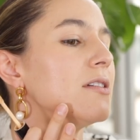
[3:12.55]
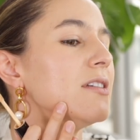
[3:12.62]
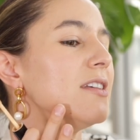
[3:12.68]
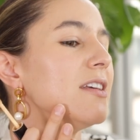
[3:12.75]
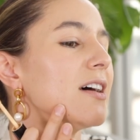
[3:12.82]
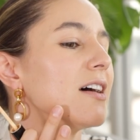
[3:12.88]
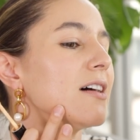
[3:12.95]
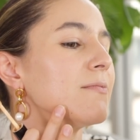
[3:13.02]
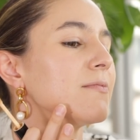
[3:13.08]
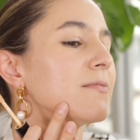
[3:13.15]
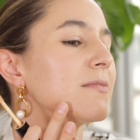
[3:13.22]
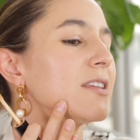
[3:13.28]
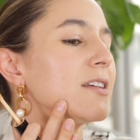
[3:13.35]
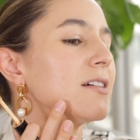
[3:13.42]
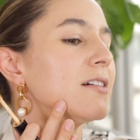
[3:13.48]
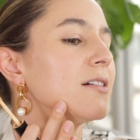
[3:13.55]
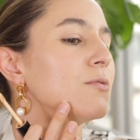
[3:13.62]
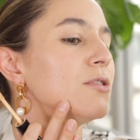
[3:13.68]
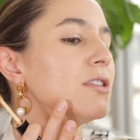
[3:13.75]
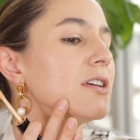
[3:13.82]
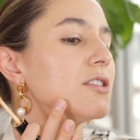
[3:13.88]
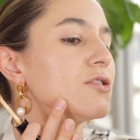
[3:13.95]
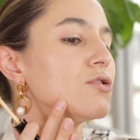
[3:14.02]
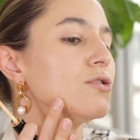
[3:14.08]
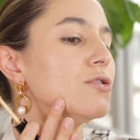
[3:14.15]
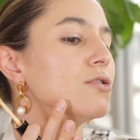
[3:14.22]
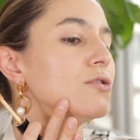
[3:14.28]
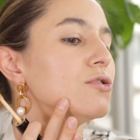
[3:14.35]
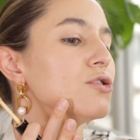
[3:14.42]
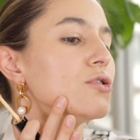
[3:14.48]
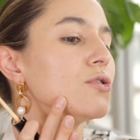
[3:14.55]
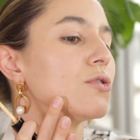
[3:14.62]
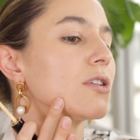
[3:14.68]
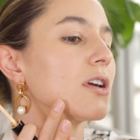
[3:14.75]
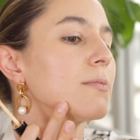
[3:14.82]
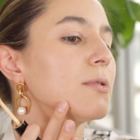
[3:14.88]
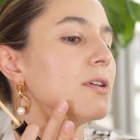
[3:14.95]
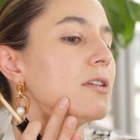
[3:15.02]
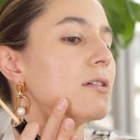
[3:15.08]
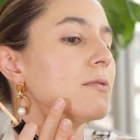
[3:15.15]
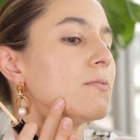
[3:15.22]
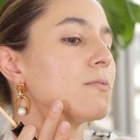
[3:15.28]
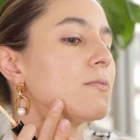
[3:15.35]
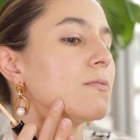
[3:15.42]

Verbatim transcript: yeah, wouldn't get too, too caught up in it.